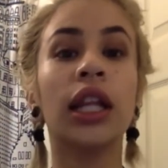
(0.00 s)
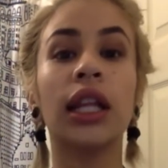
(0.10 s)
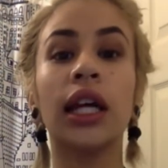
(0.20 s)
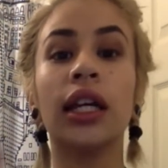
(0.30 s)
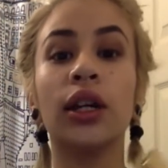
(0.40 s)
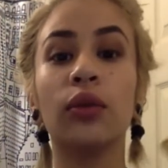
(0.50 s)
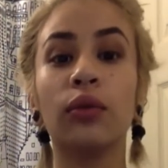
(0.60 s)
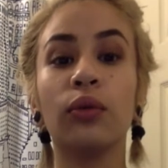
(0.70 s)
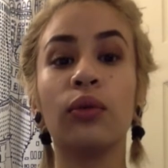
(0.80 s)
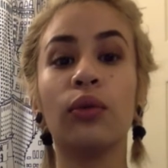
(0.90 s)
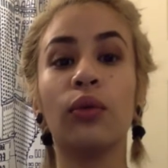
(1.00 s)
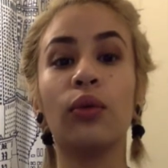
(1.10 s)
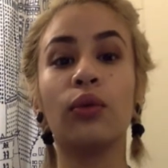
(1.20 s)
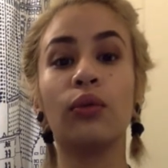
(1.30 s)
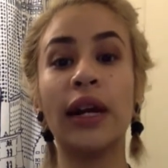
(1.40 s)
like,
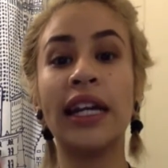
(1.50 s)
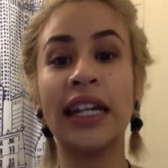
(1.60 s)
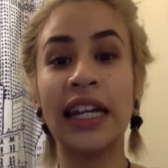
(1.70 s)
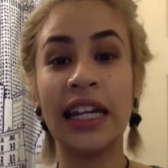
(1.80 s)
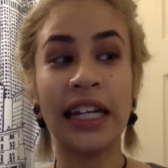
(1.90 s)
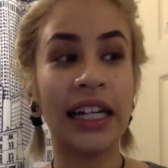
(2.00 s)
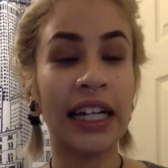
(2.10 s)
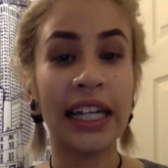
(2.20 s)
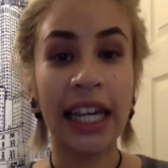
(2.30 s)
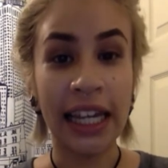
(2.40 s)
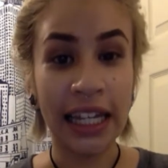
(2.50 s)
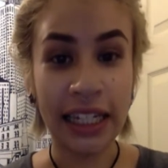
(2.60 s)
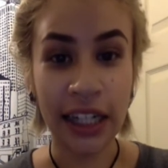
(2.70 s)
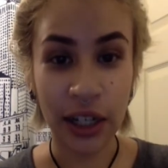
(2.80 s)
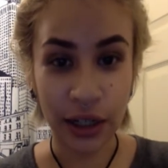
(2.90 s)
reigning
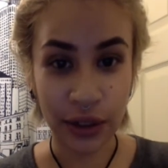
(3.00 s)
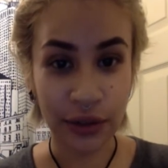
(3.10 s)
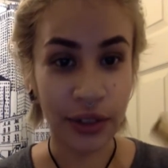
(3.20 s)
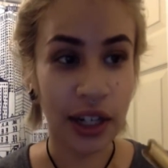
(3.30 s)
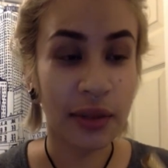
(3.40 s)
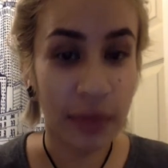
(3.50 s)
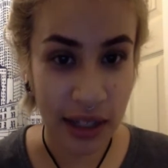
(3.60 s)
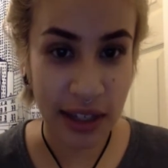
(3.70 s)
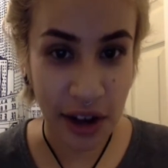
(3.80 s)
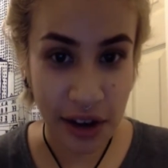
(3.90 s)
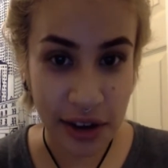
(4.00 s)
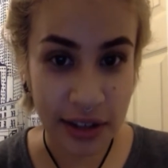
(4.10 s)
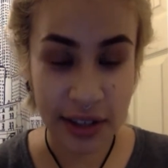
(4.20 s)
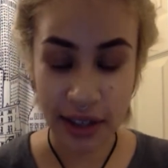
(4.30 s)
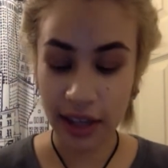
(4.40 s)
king of mascaras,